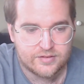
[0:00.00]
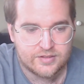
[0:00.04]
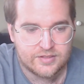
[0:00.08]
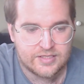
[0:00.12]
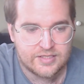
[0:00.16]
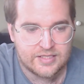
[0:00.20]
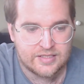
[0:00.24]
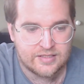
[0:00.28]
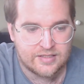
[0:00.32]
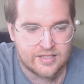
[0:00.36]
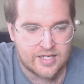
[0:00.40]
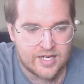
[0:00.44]

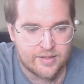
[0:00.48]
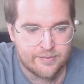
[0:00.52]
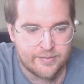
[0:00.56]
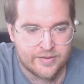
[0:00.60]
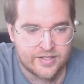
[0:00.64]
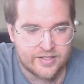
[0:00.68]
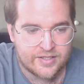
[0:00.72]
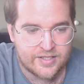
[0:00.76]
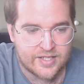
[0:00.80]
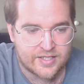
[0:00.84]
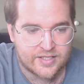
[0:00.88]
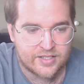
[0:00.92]
D
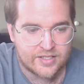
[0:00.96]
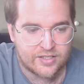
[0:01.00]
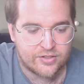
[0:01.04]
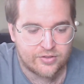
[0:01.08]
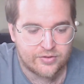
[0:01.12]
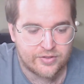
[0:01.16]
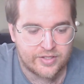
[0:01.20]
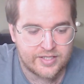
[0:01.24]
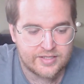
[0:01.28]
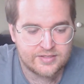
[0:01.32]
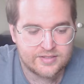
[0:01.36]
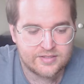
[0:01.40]
lineman that can
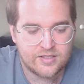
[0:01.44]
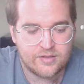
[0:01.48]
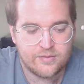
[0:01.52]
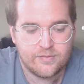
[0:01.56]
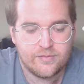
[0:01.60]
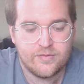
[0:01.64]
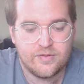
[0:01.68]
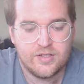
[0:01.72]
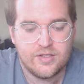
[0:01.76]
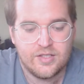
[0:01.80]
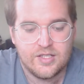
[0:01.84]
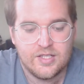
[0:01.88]
create
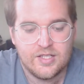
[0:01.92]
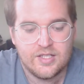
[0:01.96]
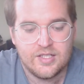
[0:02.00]
some